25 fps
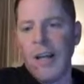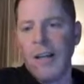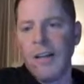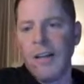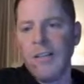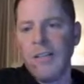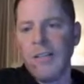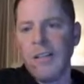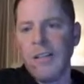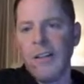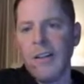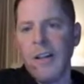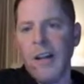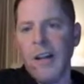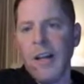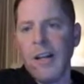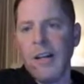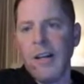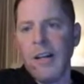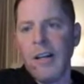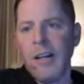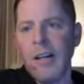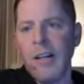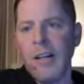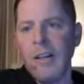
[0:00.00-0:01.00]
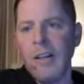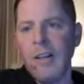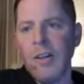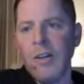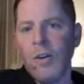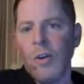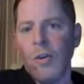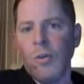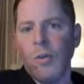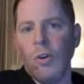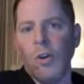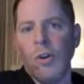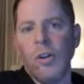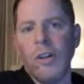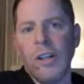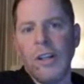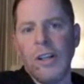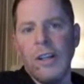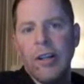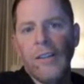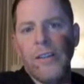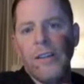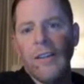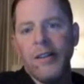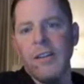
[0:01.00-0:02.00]
And then,
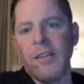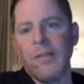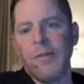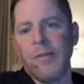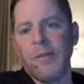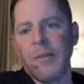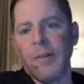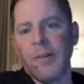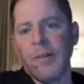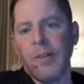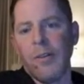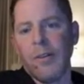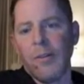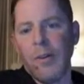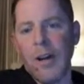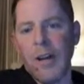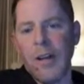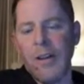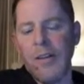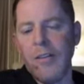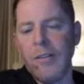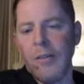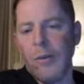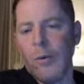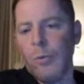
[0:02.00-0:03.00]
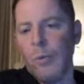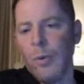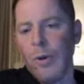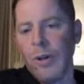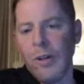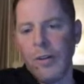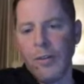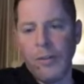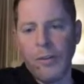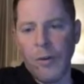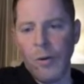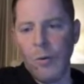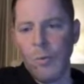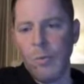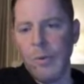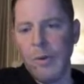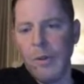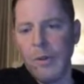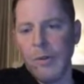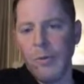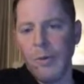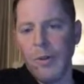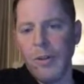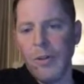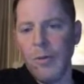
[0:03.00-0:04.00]
looking at the different threads on Windows
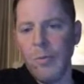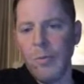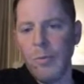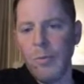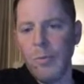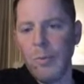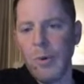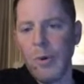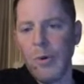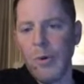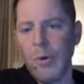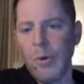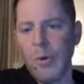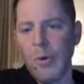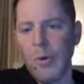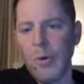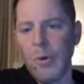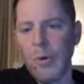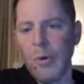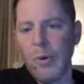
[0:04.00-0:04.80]
Open when you posted it,